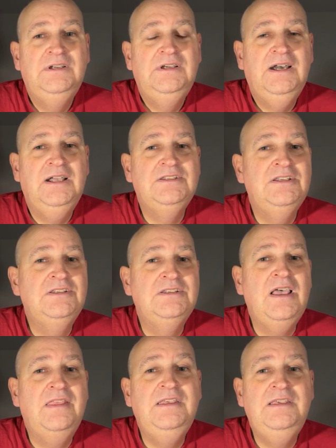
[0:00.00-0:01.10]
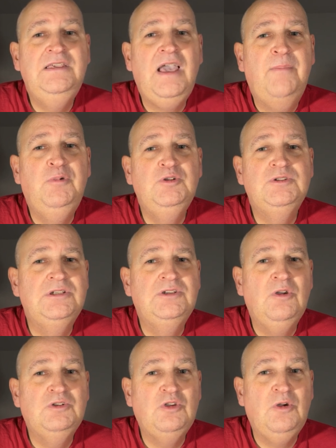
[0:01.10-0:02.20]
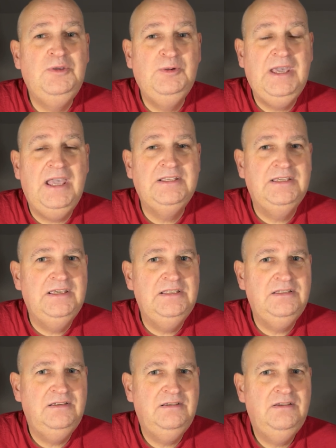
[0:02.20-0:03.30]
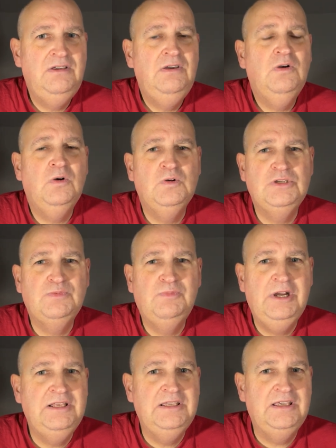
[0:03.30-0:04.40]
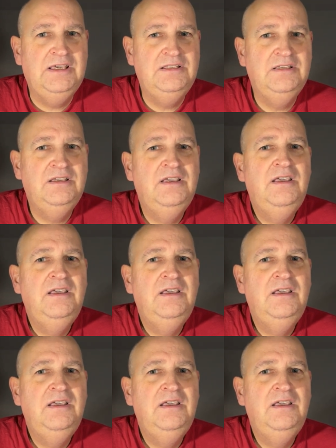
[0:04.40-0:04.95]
And since the boosters don't stop you getting it or spreading it,